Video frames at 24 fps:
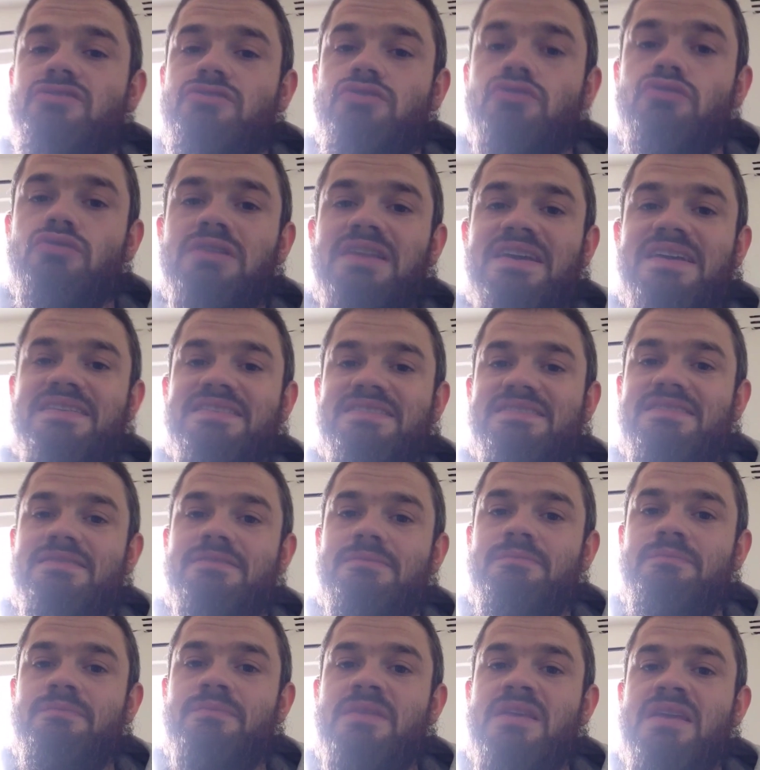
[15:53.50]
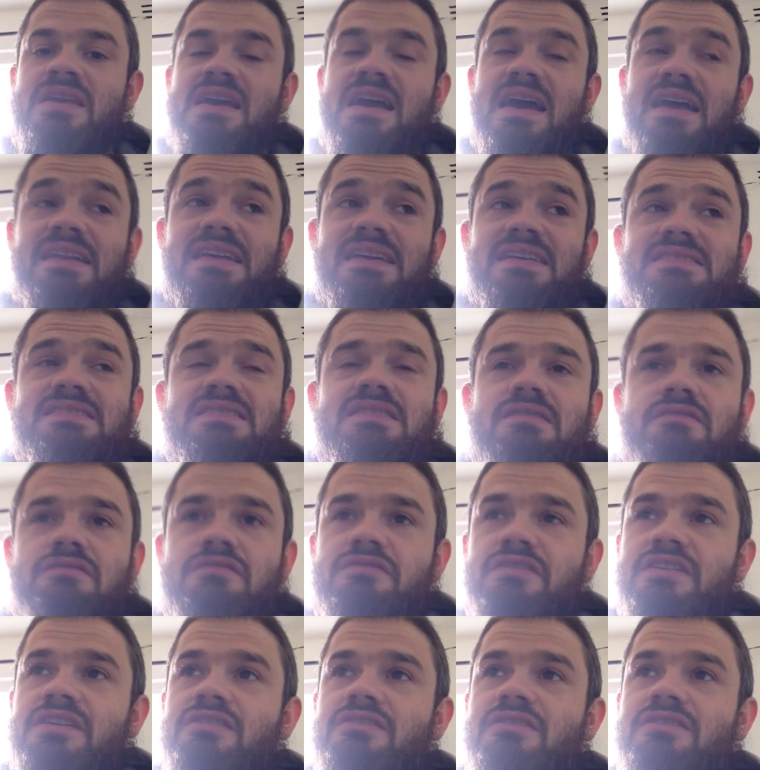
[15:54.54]
on your list. And here's another
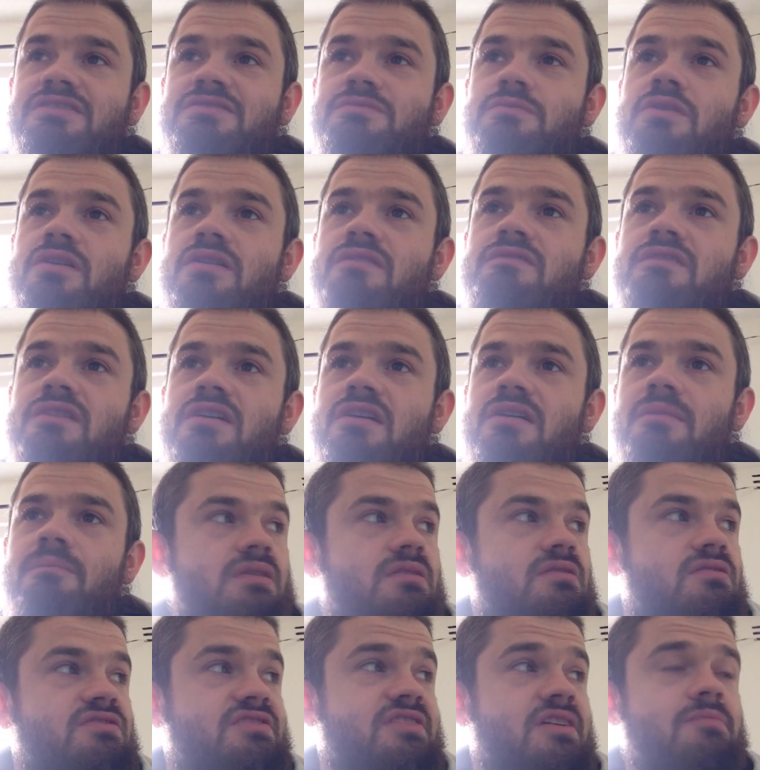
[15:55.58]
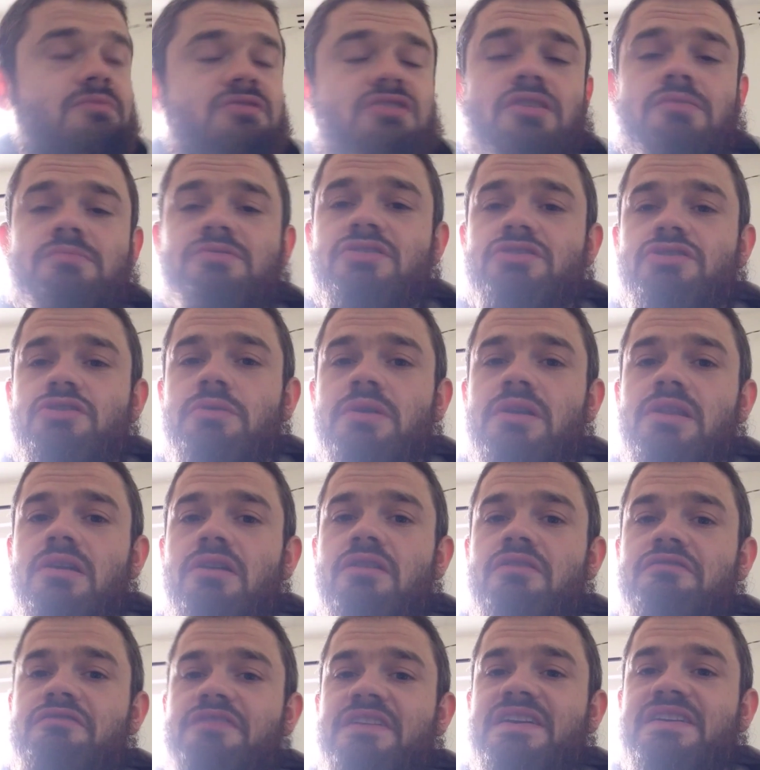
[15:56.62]
thing, guys, what I've learned. Sometimes I do a
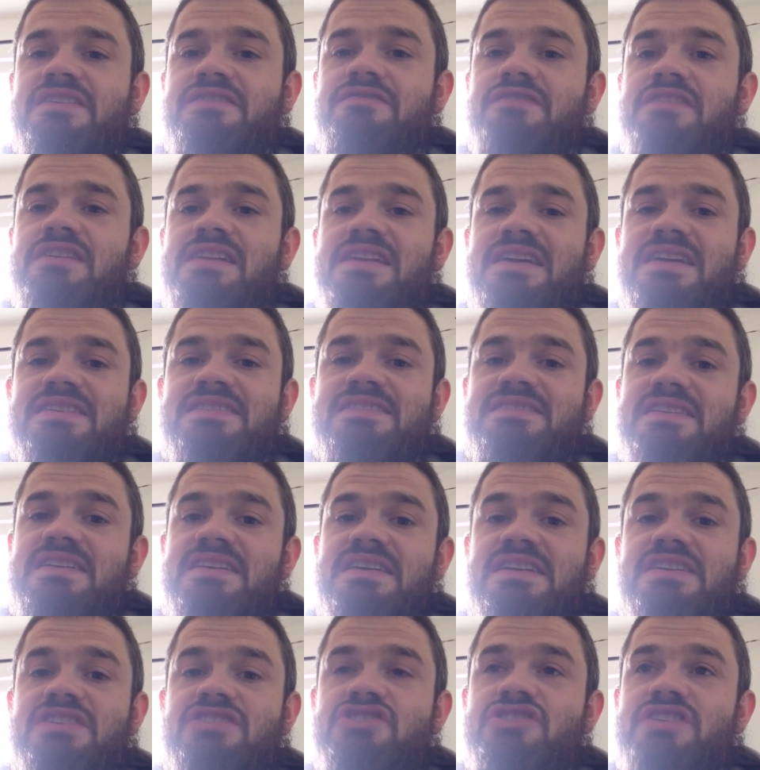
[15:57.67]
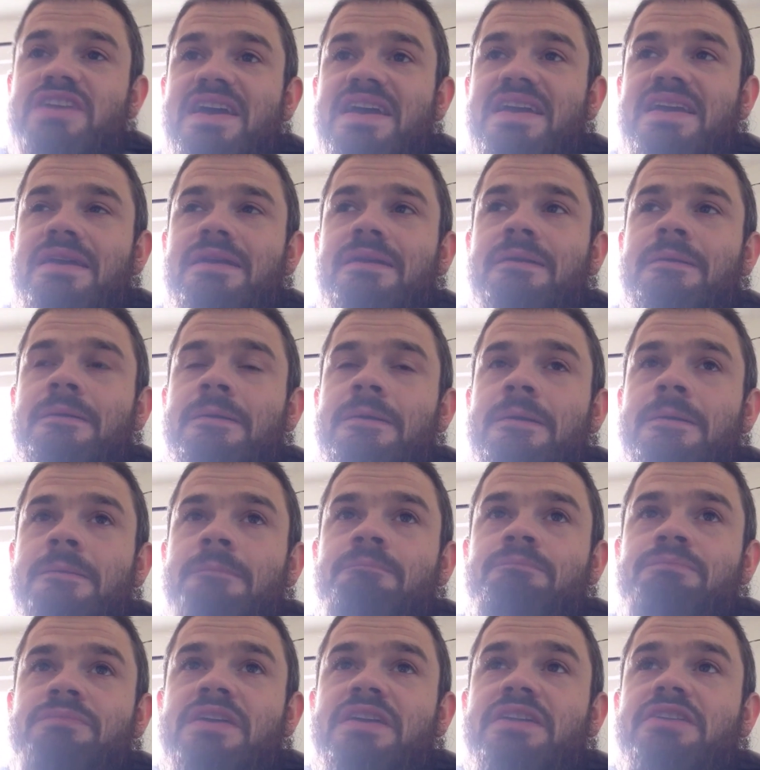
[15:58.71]
lot of things for the list each day,
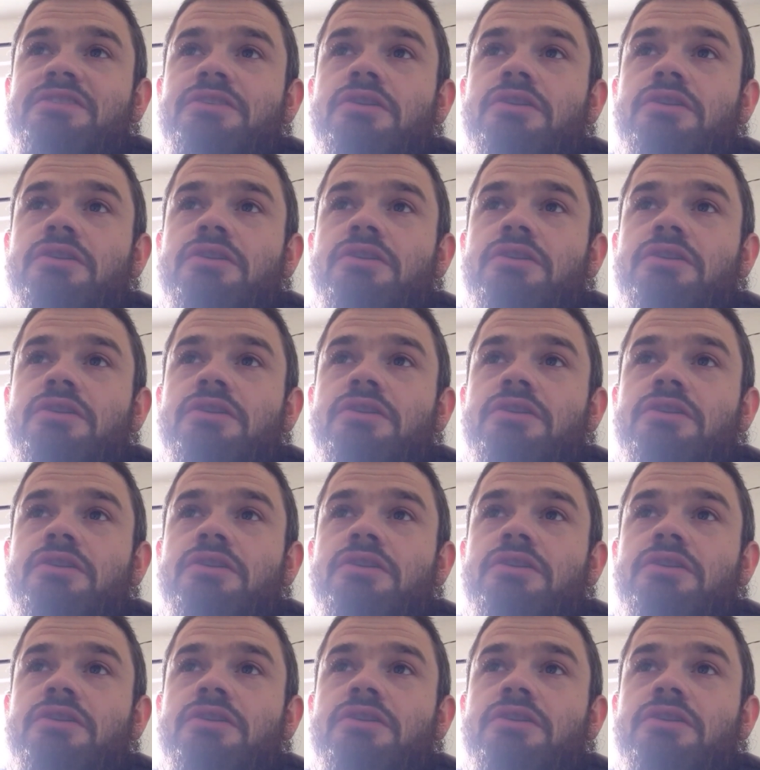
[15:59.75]
and I